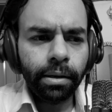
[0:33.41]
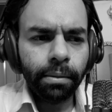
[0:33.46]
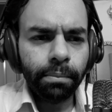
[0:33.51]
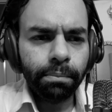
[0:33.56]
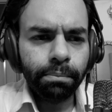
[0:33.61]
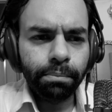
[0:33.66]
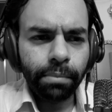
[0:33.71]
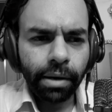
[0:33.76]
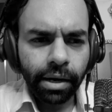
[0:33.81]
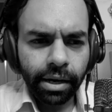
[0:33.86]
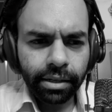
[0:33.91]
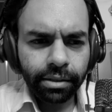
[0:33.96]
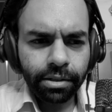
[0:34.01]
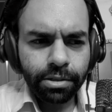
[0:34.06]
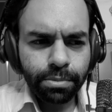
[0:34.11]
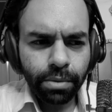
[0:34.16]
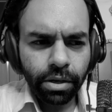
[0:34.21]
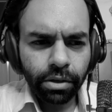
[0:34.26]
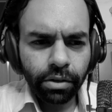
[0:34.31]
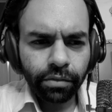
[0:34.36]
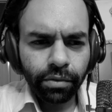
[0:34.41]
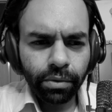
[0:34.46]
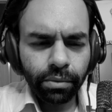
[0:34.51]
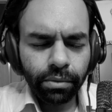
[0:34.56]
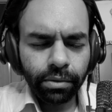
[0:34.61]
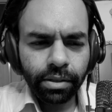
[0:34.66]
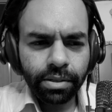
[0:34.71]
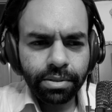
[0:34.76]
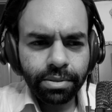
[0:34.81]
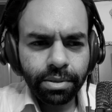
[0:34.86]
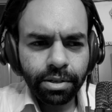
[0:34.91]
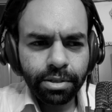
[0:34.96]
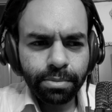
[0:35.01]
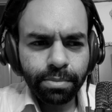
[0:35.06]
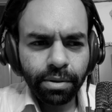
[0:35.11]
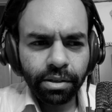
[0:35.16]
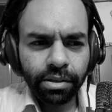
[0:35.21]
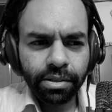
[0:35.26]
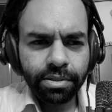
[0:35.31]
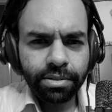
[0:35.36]
buy this microphone these days
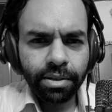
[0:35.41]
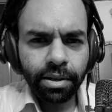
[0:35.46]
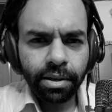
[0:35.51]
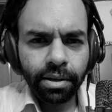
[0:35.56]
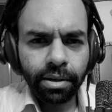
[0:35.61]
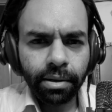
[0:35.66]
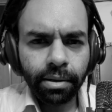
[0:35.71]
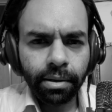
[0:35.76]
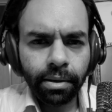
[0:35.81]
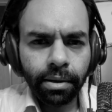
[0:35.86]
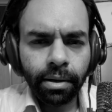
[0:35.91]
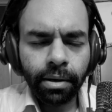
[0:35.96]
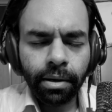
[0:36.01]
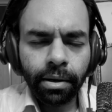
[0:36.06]
because they